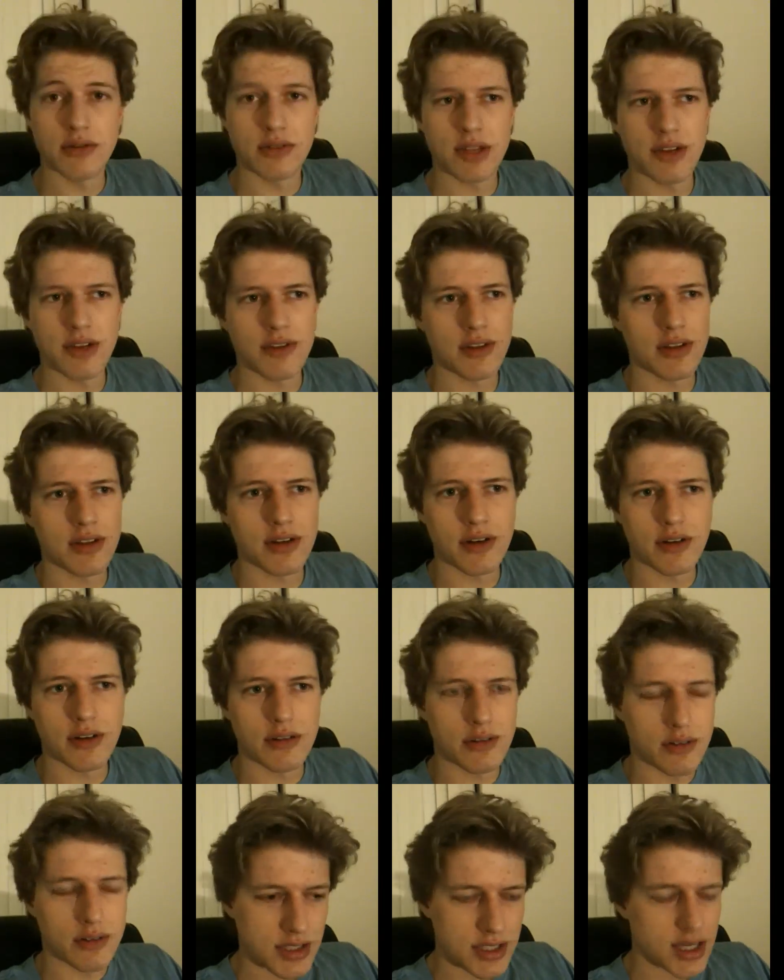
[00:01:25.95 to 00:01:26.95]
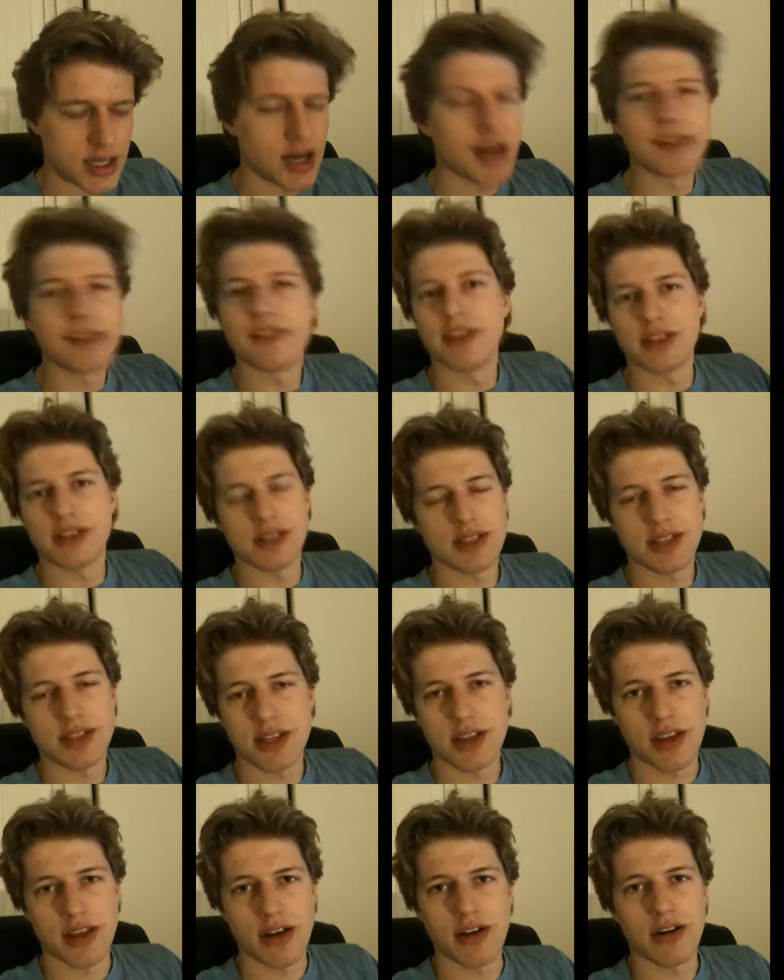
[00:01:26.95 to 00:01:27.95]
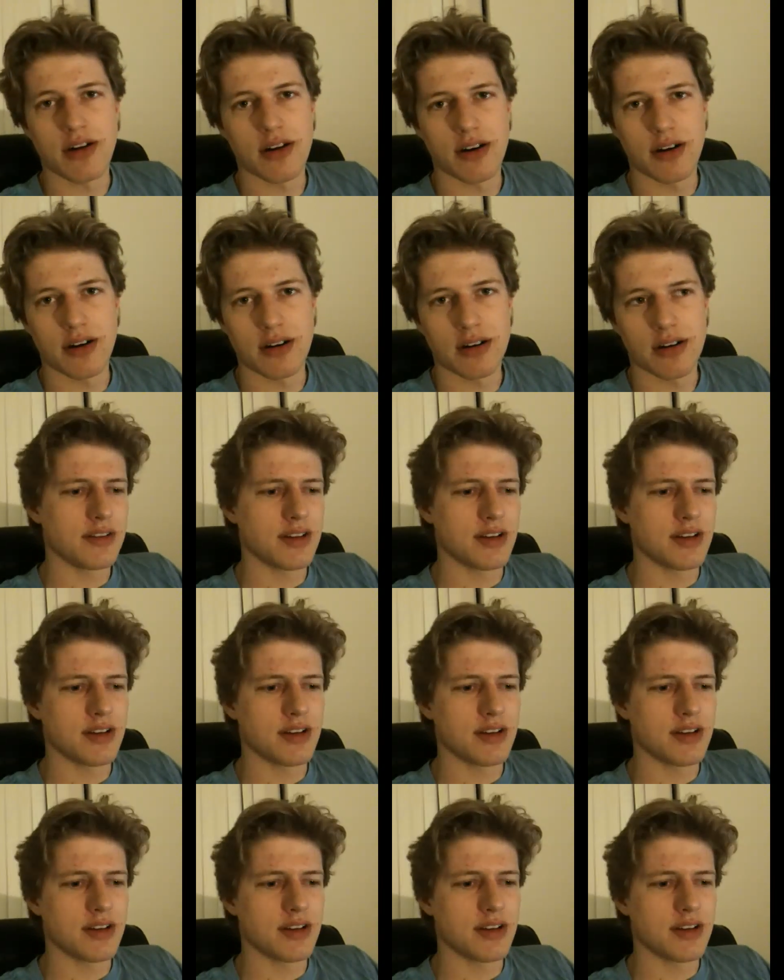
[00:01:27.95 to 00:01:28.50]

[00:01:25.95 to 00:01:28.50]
even though it's obvious that they are.